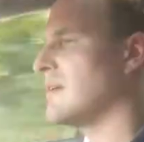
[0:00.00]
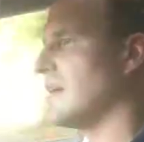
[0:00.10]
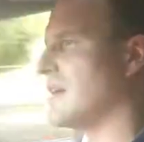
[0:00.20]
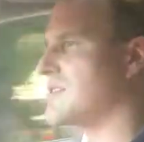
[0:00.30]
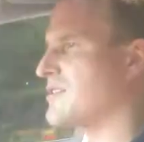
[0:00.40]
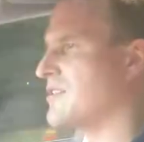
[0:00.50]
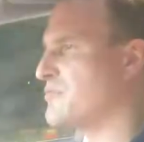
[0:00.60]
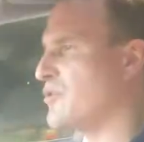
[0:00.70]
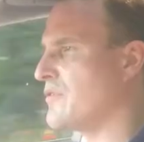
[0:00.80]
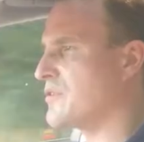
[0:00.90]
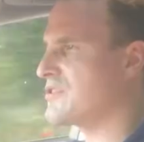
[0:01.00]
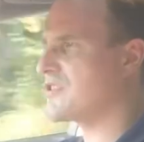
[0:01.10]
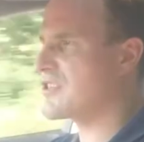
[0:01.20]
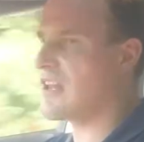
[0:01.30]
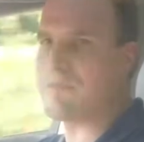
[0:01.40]
as I move on to
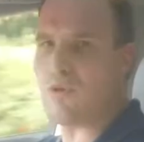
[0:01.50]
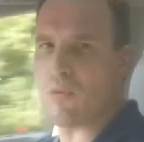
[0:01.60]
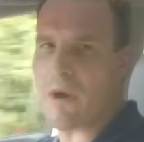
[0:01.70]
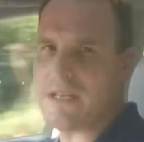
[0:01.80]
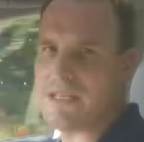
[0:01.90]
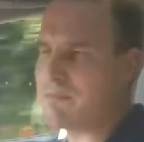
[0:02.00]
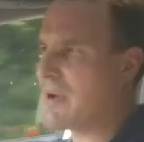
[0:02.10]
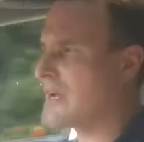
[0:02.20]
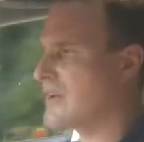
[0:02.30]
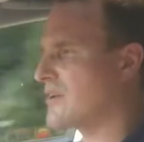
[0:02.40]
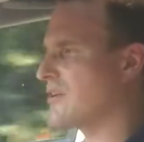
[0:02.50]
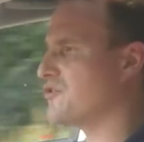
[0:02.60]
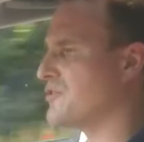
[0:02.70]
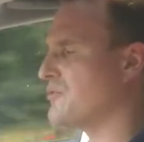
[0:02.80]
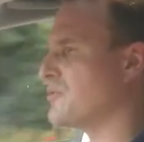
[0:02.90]
slightly more windy back
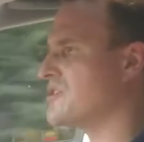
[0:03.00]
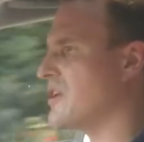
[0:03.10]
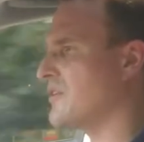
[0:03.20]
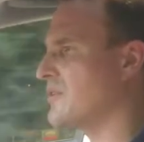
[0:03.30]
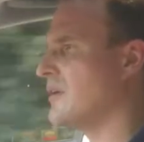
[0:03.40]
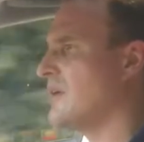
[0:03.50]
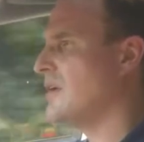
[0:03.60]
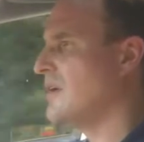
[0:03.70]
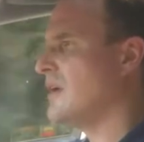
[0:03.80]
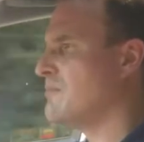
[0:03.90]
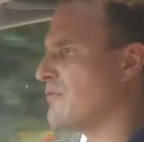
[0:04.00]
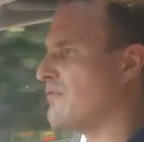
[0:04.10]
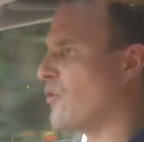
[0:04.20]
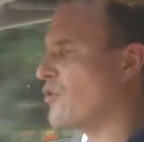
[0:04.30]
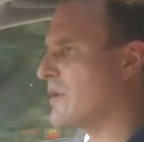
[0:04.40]
country roads now,
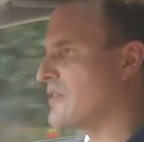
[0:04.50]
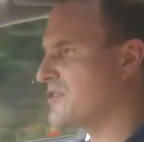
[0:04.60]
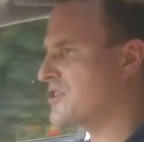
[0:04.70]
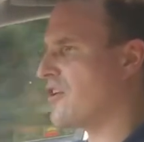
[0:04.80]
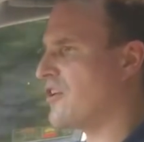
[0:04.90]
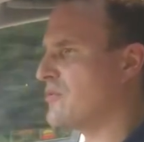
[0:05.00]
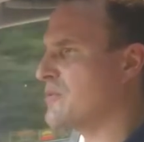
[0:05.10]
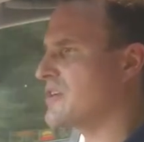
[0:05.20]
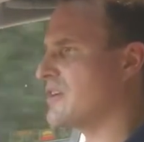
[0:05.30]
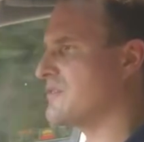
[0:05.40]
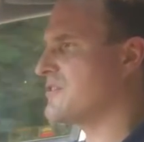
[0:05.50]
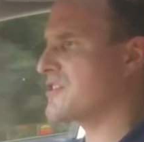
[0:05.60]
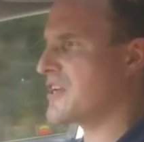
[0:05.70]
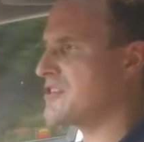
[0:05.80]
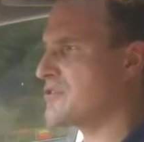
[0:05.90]
before where this car would kind of
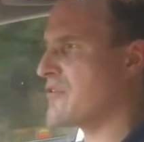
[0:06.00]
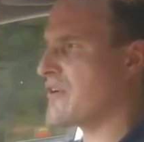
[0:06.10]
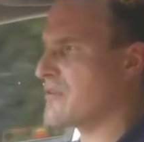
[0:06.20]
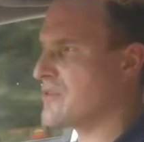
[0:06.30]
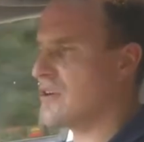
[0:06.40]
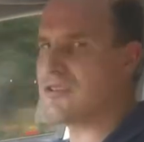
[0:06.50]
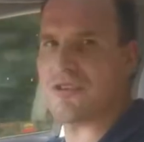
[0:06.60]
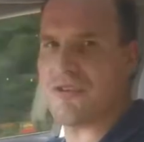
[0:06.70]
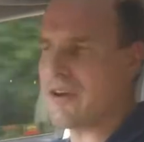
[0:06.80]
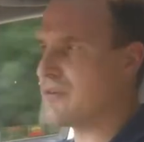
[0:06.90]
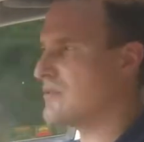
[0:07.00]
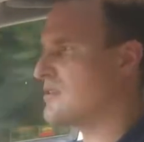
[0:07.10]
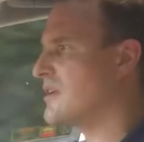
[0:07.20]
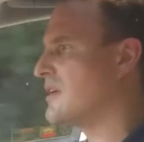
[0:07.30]
skitter around, hunt around,